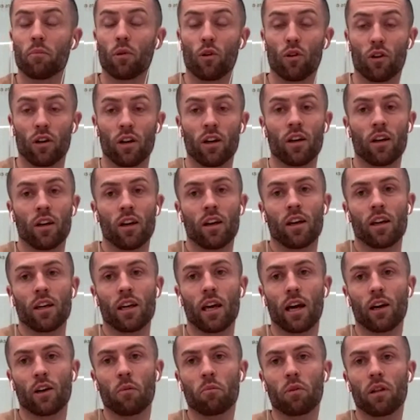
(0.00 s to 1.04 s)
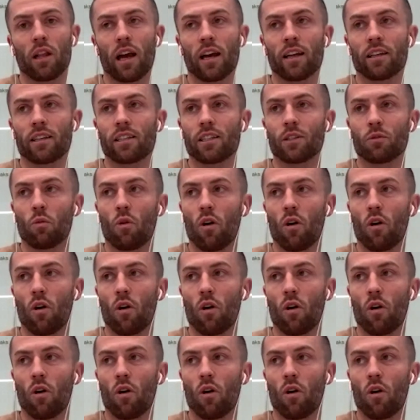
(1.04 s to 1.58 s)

But yeah, compliance is